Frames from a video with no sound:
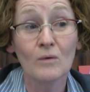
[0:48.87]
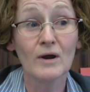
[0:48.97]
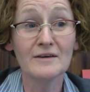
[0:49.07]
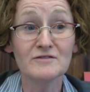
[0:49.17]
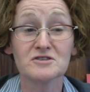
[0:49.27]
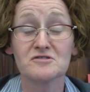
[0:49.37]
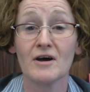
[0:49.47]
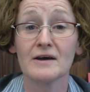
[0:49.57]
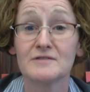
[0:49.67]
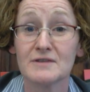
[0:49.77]
Well, I've just
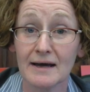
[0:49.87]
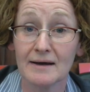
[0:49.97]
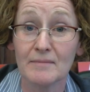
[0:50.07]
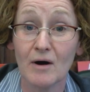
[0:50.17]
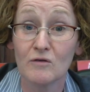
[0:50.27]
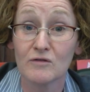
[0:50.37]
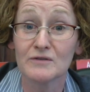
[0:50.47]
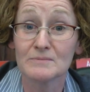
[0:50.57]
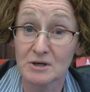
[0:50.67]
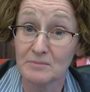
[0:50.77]
arrived um, over
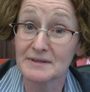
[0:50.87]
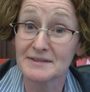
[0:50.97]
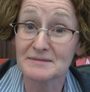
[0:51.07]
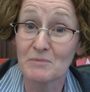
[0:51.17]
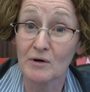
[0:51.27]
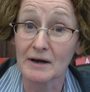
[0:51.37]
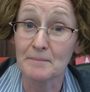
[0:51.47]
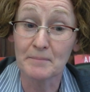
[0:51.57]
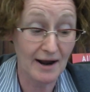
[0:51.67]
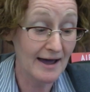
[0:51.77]
from Dublin this morning,
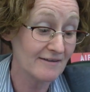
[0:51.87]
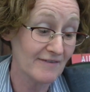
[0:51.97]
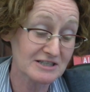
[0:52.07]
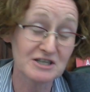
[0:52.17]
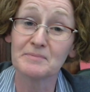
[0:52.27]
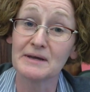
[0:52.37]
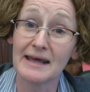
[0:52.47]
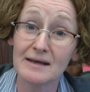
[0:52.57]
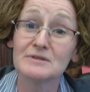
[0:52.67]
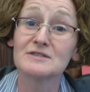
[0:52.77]
but I have actually been
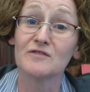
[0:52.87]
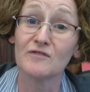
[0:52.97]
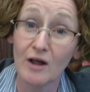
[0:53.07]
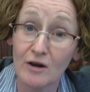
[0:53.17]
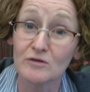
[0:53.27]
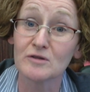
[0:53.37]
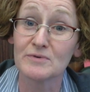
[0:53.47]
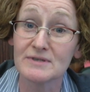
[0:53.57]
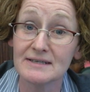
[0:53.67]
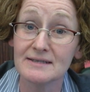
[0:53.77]
able to follow the
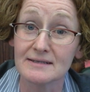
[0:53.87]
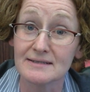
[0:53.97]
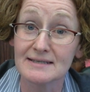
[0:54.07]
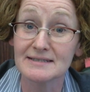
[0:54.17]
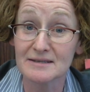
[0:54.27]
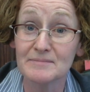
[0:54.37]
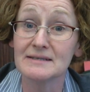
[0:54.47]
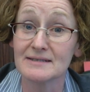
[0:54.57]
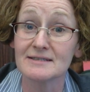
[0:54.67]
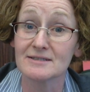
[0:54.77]
proceedings since the
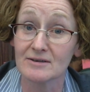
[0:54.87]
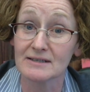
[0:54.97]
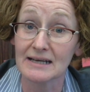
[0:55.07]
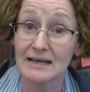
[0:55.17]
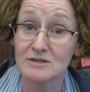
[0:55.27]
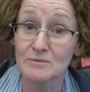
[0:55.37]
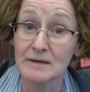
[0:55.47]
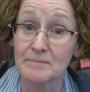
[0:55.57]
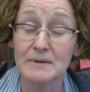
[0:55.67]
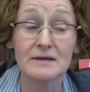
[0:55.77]
meeting started last
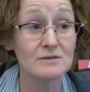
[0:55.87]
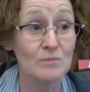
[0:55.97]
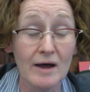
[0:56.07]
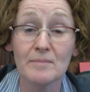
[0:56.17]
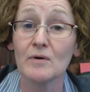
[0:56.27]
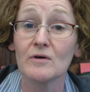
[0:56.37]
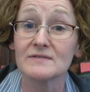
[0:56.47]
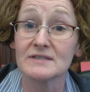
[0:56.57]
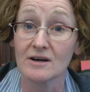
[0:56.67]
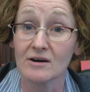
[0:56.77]
week because WIPO
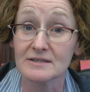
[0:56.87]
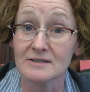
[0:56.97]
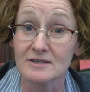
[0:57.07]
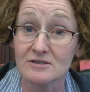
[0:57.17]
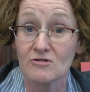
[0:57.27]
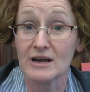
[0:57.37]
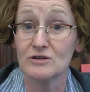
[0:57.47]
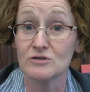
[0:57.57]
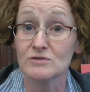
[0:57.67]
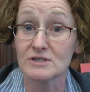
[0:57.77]
have started this great
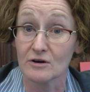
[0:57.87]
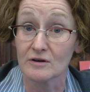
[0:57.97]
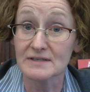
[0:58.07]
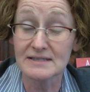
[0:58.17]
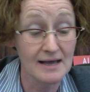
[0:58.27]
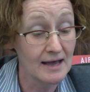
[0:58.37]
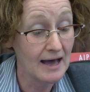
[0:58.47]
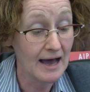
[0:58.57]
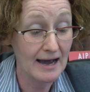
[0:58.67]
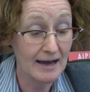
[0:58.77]
new service
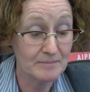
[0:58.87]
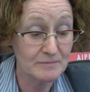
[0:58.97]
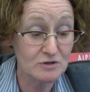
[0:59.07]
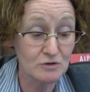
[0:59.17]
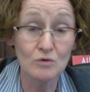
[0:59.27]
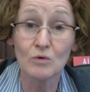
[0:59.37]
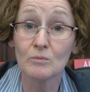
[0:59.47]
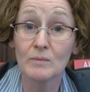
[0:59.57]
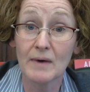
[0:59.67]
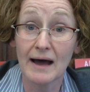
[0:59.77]
um, to
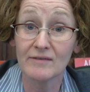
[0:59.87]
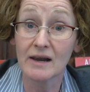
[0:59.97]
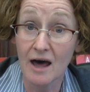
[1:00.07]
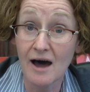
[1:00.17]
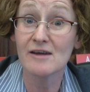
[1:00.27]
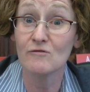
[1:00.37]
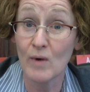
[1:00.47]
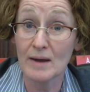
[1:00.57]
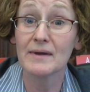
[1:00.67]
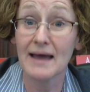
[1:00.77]
have a live
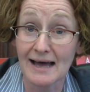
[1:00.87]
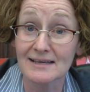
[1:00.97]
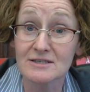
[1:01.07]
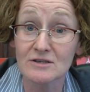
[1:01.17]
webcast